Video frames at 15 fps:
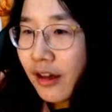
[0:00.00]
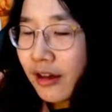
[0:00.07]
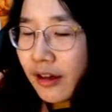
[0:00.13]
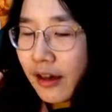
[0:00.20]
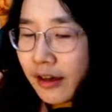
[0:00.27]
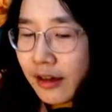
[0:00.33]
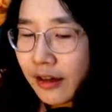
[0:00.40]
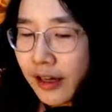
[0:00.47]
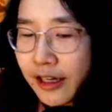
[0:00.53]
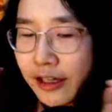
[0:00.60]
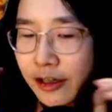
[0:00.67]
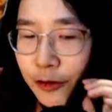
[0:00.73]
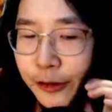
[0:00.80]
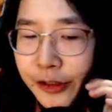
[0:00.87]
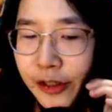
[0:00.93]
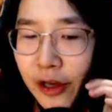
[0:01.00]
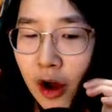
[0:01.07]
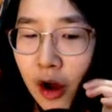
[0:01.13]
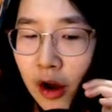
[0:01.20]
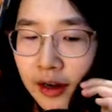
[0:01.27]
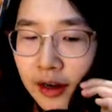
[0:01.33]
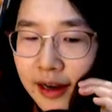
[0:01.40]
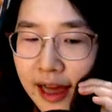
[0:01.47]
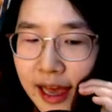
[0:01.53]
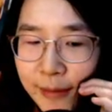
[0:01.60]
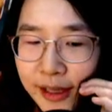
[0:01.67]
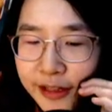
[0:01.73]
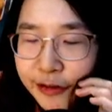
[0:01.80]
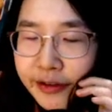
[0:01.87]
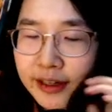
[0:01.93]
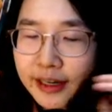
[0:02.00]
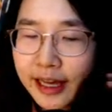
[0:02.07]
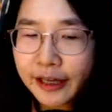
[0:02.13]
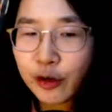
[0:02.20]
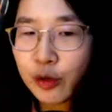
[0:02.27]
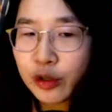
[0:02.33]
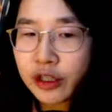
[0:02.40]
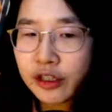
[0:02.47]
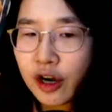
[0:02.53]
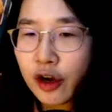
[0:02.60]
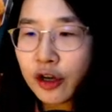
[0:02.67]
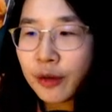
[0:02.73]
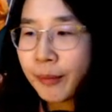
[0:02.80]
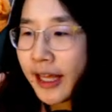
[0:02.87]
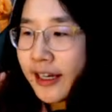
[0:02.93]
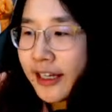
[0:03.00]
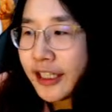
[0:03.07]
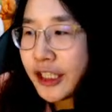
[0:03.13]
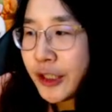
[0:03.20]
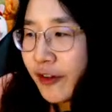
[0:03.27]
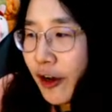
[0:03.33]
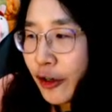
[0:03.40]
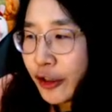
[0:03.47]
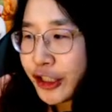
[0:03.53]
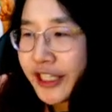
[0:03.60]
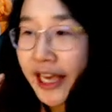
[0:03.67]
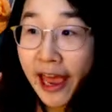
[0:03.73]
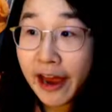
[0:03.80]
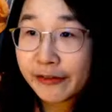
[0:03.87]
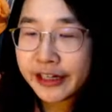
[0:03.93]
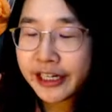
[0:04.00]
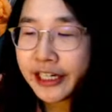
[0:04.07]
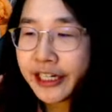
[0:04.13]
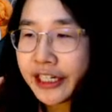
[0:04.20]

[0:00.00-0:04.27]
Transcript: I use online material like Google Doc mainly for sharing.